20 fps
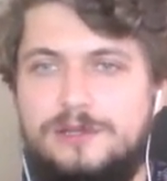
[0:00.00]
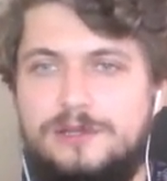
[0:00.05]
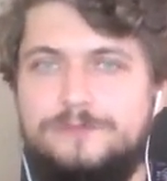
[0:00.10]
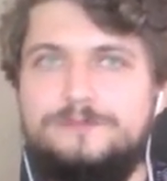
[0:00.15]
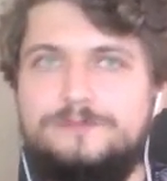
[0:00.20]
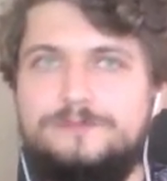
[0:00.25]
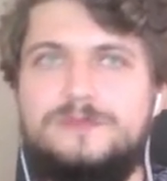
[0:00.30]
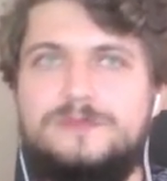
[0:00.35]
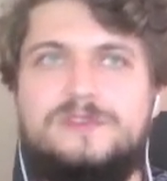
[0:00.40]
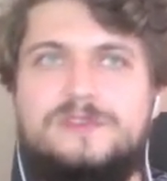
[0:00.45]

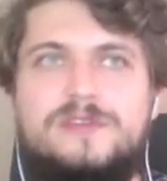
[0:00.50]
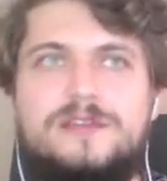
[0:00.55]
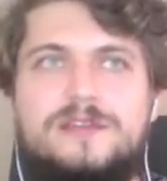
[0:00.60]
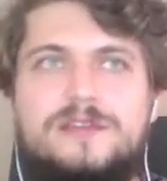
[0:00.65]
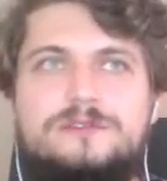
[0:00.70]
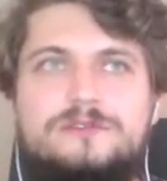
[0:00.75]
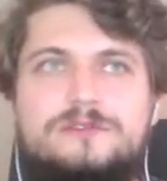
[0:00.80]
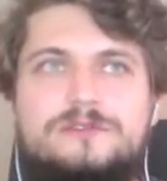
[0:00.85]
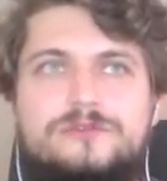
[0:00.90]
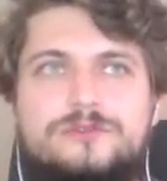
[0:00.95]

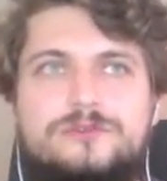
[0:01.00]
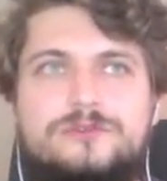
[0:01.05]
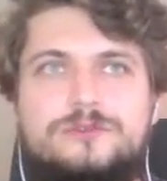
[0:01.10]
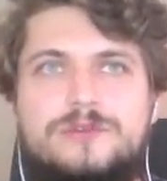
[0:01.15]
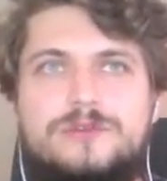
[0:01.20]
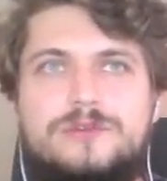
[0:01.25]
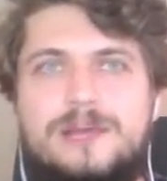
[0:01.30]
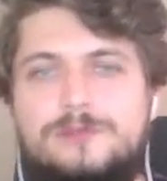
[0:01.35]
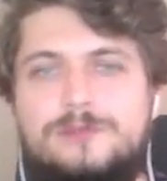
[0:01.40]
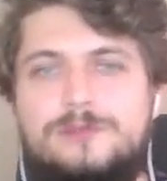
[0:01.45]
Then
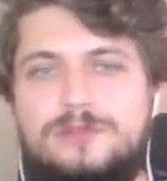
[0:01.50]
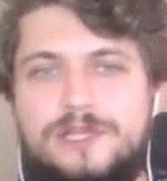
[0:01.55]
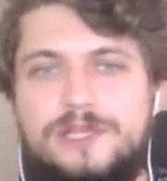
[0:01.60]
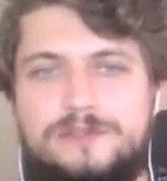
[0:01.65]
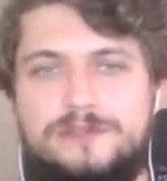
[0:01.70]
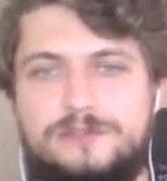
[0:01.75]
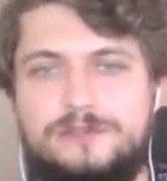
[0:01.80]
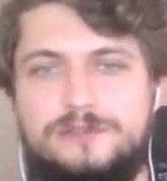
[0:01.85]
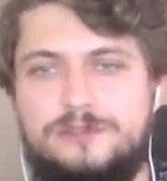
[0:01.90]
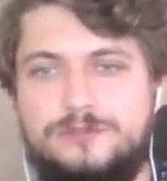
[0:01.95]
through
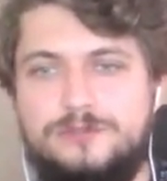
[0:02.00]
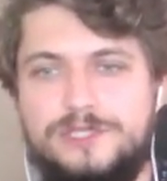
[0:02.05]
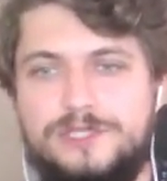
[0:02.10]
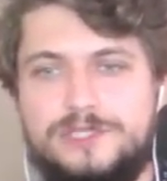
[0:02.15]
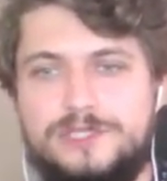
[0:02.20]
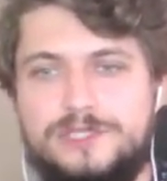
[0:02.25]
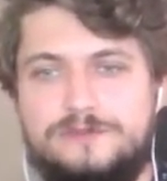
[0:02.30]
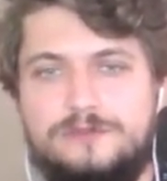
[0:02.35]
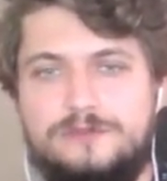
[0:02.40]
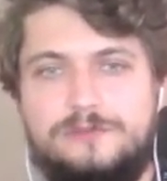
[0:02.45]
emulating
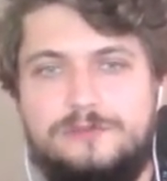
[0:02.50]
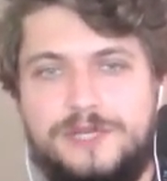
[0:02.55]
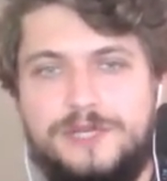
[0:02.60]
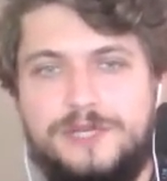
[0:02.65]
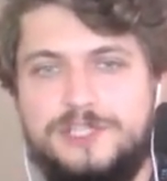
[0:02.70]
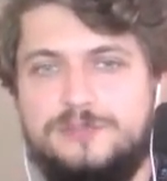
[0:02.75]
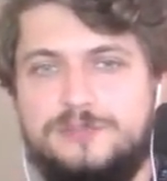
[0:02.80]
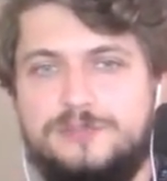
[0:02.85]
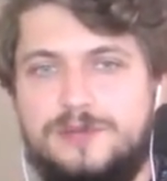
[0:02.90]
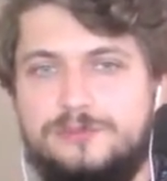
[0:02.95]
reads from
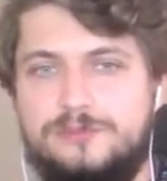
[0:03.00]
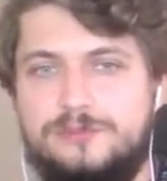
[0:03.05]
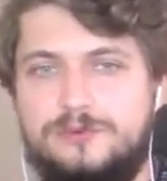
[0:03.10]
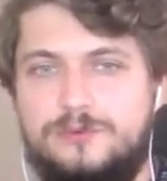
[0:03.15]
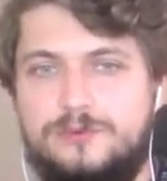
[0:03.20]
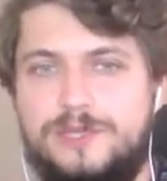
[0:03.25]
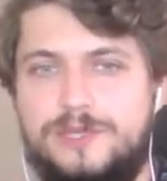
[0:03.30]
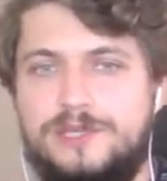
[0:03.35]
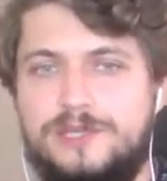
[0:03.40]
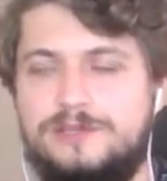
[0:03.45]
page map,
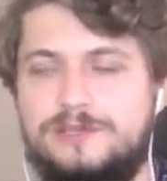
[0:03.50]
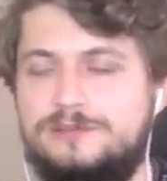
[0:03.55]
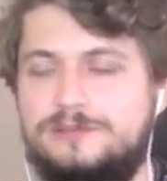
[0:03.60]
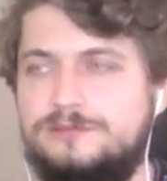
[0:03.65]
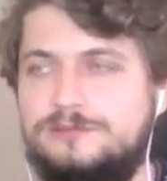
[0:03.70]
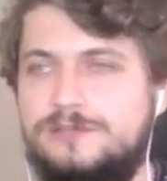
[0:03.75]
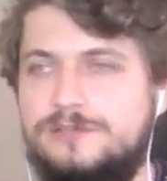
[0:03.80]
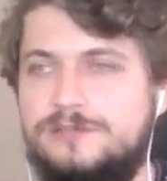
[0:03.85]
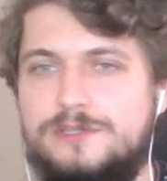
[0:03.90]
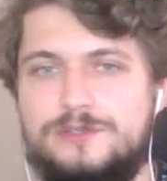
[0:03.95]
we
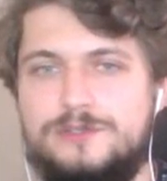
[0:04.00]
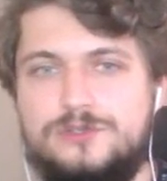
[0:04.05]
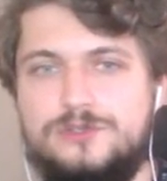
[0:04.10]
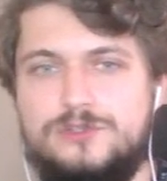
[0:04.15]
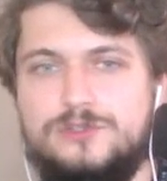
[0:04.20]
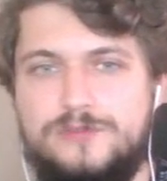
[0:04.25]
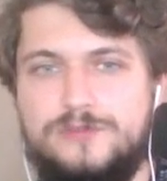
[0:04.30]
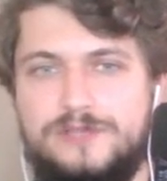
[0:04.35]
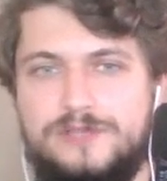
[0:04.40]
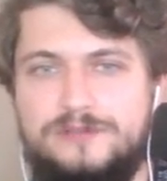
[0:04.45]
can
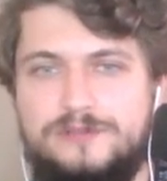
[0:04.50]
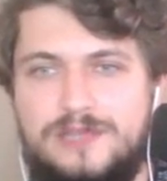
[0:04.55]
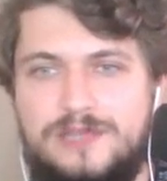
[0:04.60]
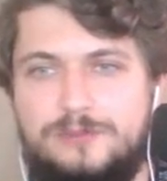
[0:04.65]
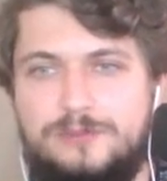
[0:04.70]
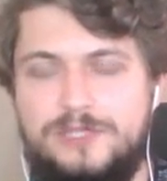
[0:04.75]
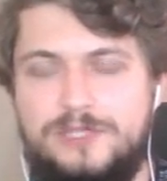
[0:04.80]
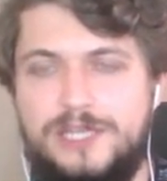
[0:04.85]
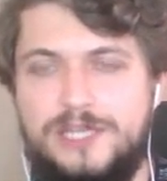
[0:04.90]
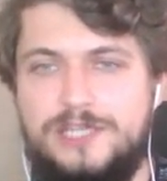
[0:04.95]
instrument the
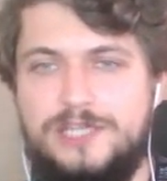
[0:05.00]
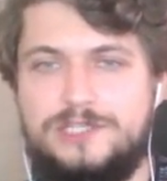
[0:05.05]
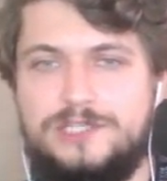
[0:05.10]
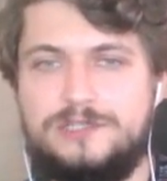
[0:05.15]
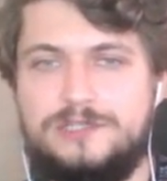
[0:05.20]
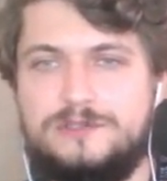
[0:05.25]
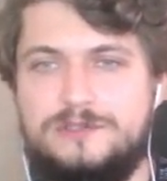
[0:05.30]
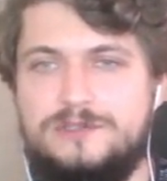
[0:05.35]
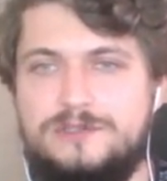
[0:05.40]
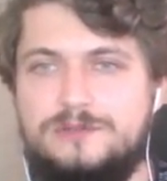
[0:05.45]

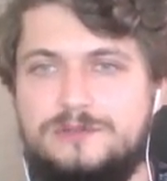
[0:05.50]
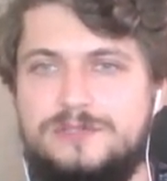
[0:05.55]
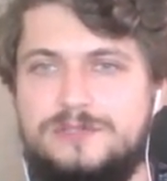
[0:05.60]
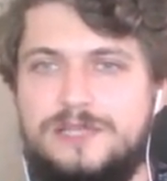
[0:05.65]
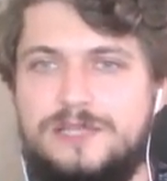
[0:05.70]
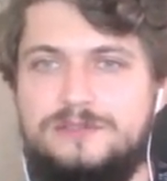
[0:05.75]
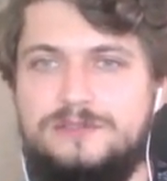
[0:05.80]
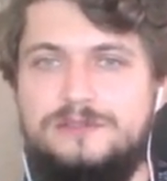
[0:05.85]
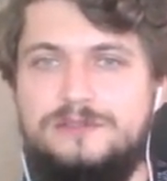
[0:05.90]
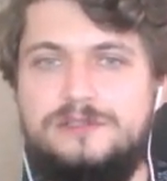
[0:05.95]
application so
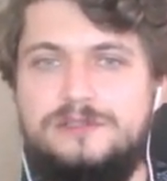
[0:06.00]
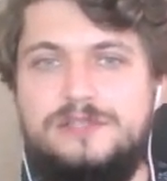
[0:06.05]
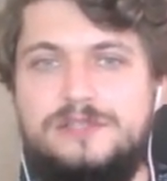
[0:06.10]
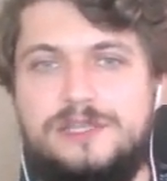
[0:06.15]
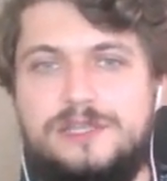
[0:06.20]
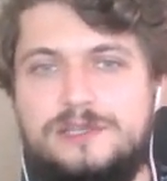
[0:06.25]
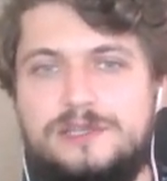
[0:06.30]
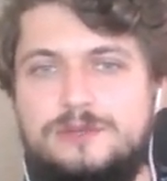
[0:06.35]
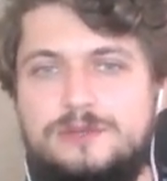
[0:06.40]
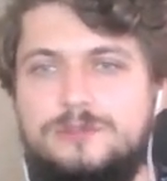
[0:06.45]
that the
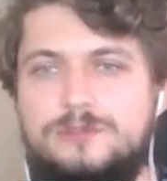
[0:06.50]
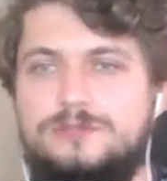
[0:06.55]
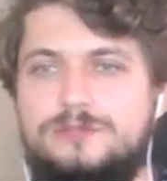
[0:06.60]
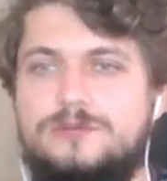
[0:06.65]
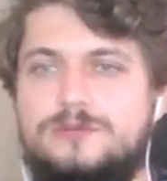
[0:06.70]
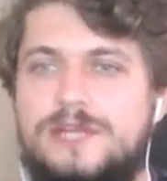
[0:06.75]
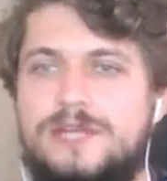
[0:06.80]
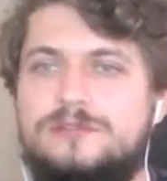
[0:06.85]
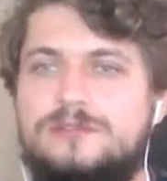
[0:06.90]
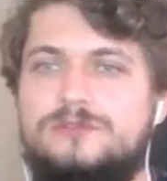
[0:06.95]
NIC will
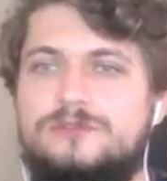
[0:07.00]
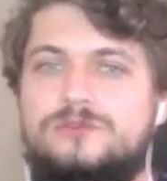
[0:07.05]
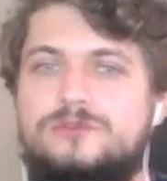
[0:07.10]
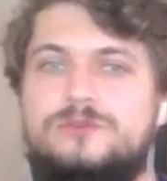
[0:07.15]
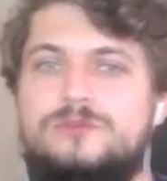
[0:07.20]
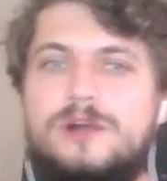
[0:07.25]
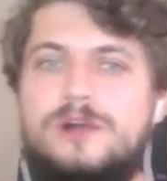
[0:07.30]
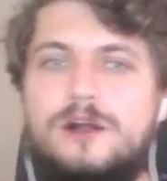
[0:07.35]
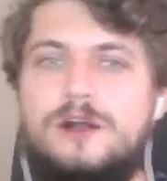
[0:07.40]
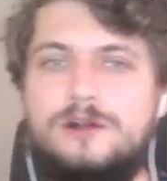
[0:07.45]
write
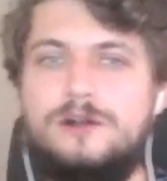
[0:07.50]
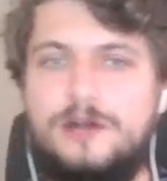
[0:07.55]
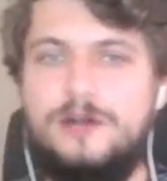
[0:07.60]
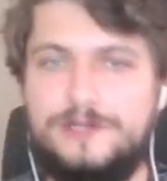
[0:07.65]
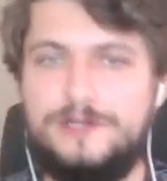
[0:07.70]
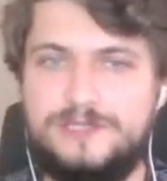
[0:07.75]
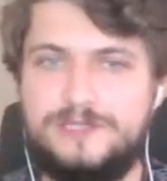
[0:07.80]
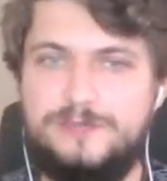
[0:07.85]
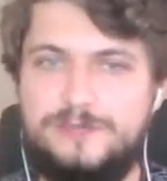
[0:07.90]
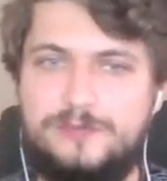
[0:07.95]
to
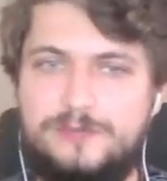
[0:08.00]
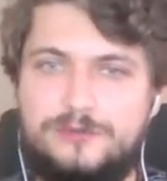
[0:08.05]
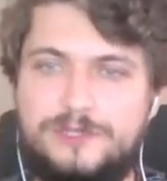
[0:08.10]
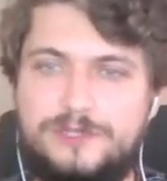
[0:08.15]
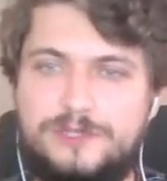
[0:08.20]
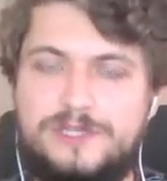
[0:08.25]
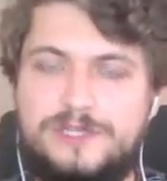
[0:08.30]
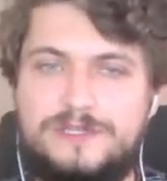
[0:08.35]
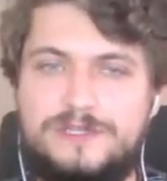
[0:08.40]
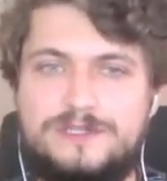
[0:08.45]
RR's
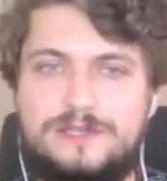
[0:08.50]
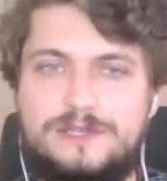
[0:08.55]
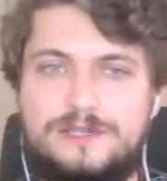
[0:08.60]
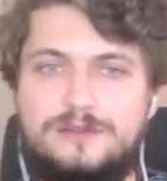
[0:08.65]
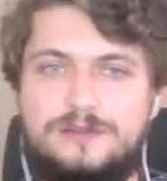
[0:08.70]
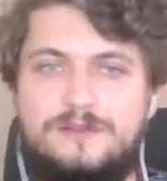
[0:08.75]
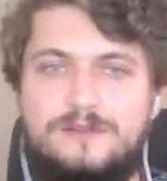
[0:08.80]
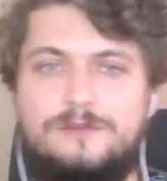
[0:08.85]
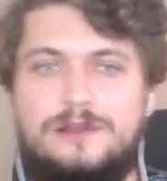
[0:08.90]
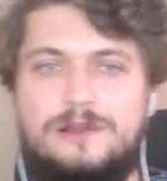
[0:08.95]
memory instead
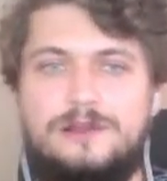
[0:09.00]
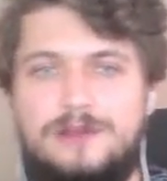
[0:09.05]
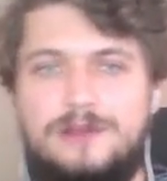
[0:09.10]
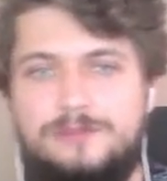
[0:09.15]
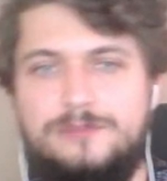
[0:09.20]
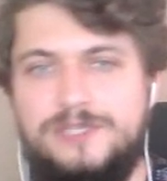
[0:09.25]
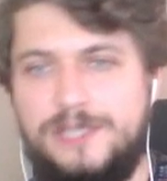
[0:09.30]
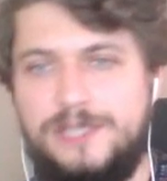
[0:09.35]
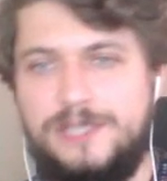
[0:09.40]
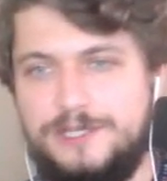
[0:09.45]
of
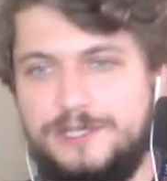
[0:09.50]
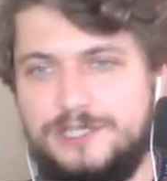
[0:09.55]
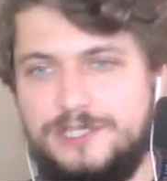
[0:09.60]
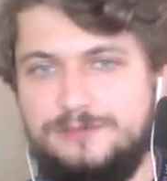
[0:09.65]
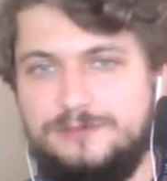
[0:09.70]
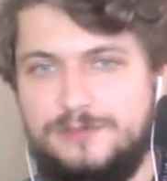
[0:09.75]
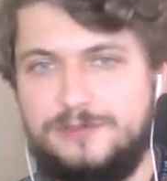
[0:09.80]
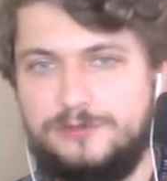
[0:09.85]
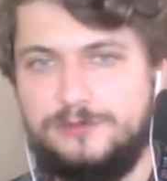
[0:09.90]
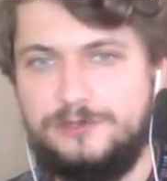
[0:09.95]
application
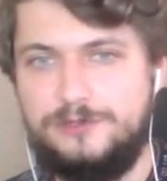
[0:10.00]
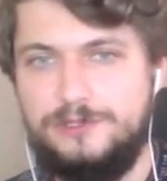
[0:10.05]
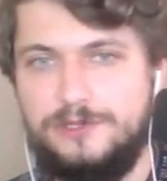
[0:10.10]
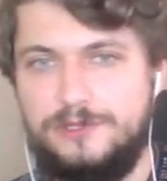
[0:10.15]
memory.